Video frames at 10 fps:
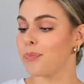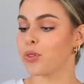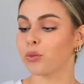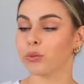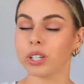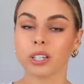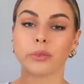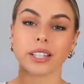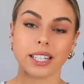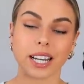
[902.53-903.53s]
They're really,
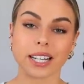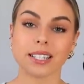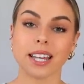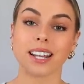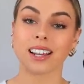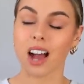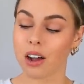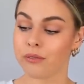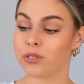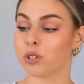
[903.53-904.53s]
really nice and
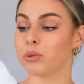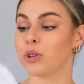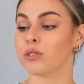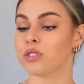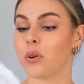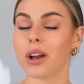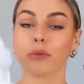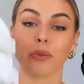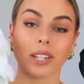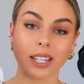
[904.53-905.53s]
comfortable. So
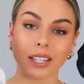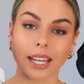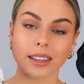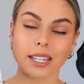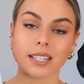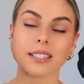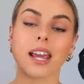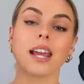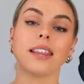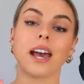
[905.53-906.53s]
I really like these.
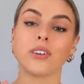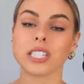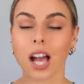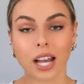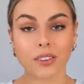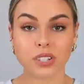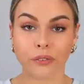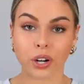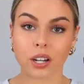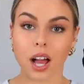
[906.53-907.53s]
They have a ton of
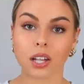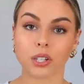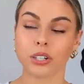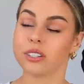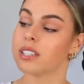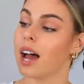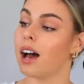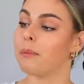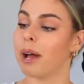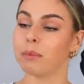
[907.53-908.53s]
different colors.
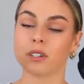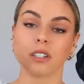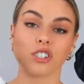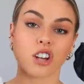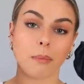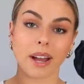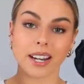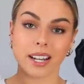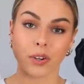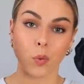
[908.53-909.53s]
I personally just got mine
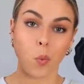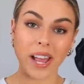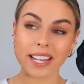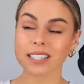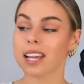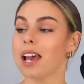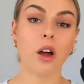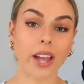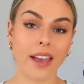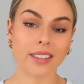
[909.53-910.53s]
in white.
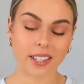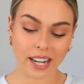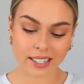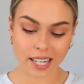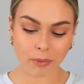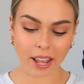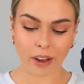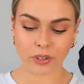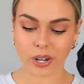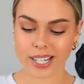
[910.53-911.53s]
Okay, and then the next item I
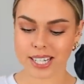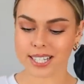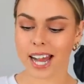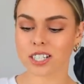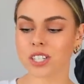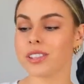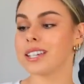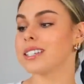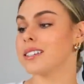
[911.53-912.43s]
have for you guys is actually this